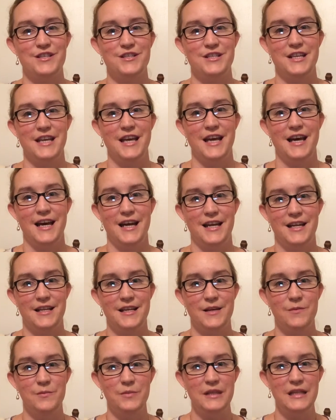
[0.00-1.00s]
She had
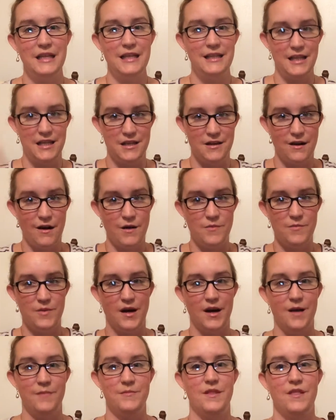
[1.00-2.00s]
completely yarn
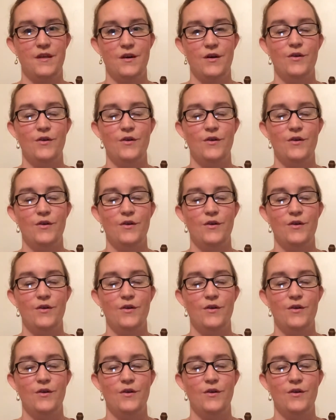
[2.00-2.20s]
bombed the